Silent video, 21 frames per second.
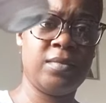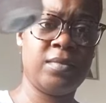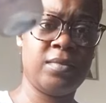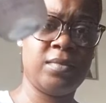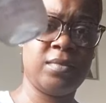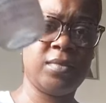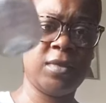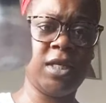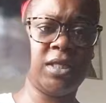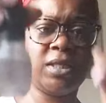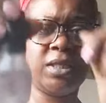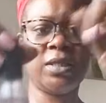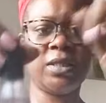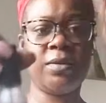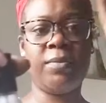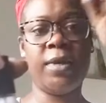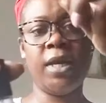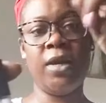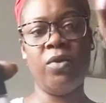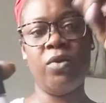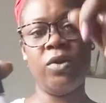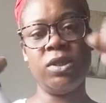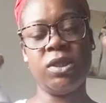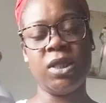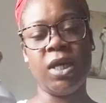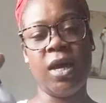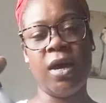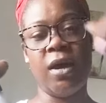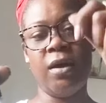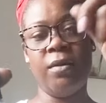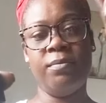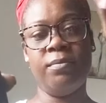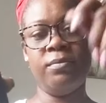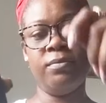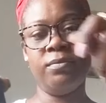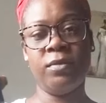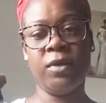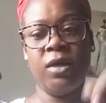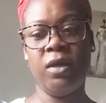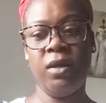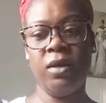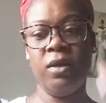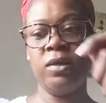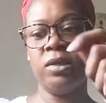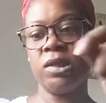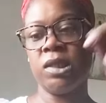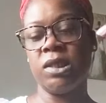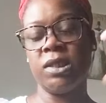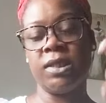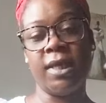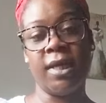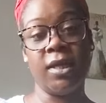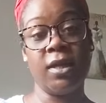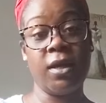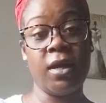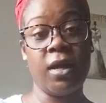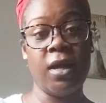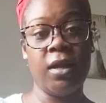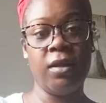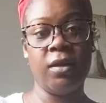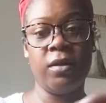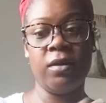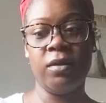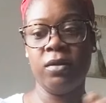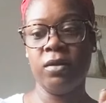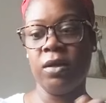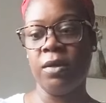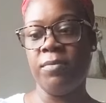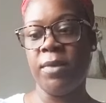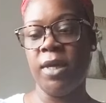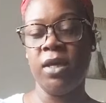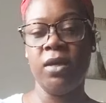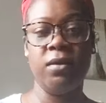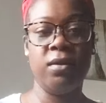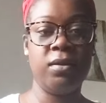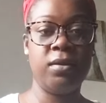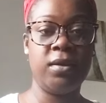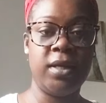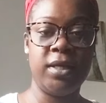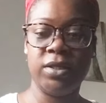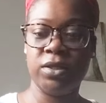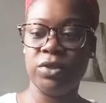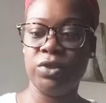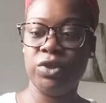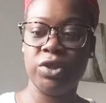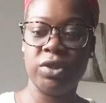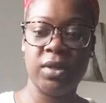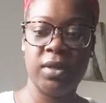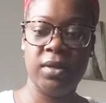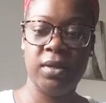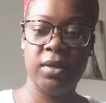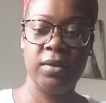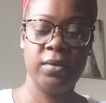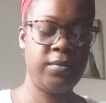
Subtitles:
It's just the paint on top to set the color and make it look nice and shiny.